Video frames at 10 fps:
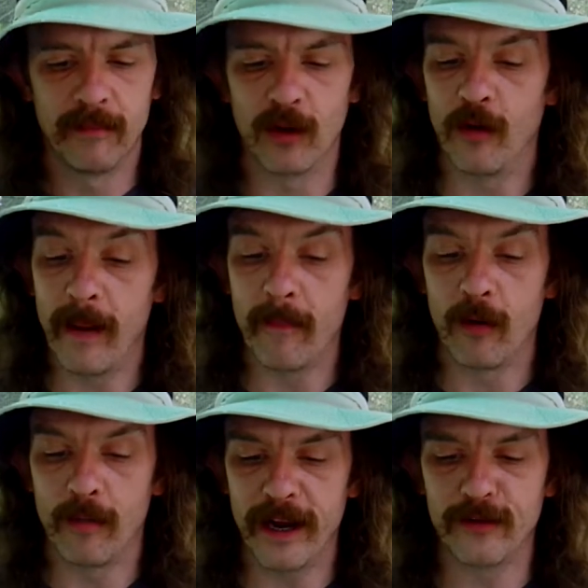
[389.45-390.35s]
But
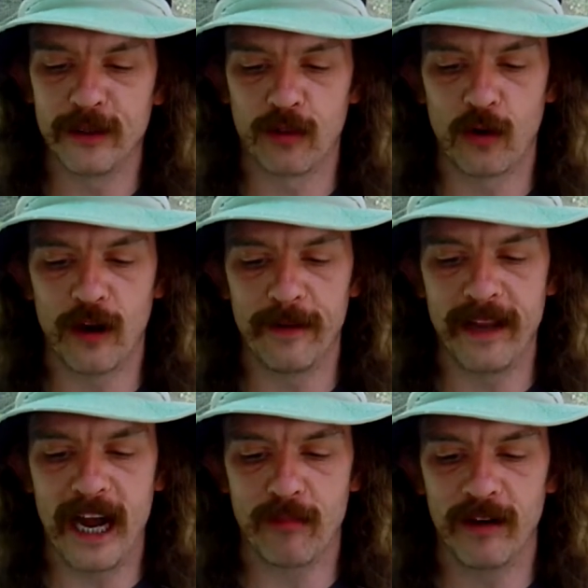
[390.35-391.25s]
remember, Mike was programmed to
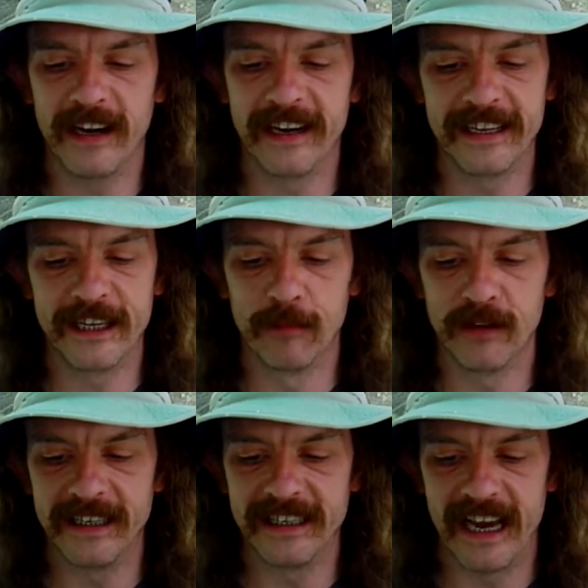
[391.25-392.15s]
operate on
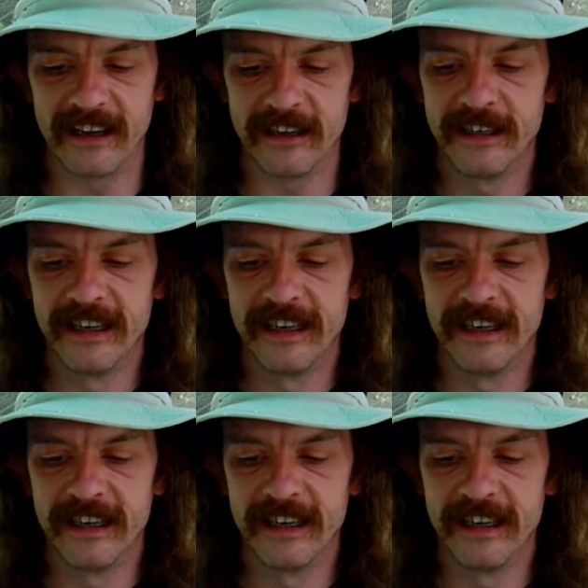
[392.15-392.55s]
incomplete data.